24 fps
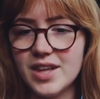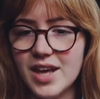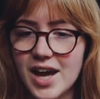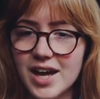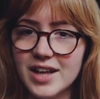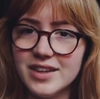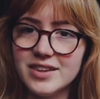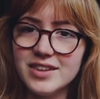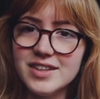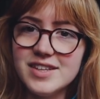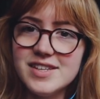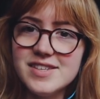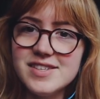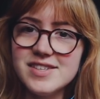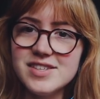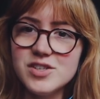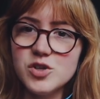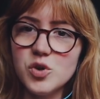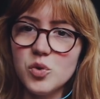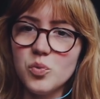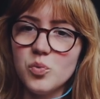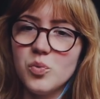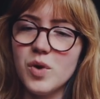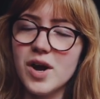at least
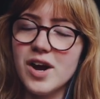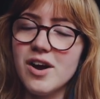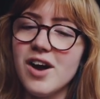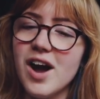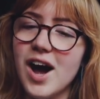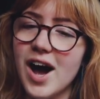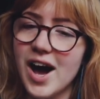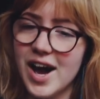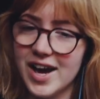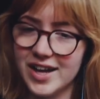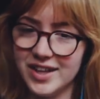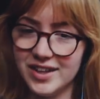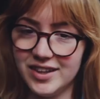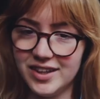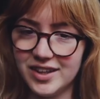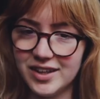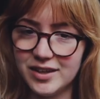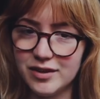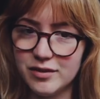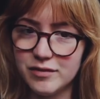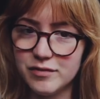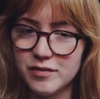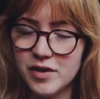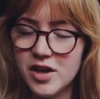where I
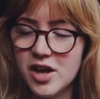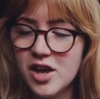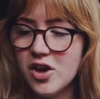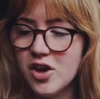live,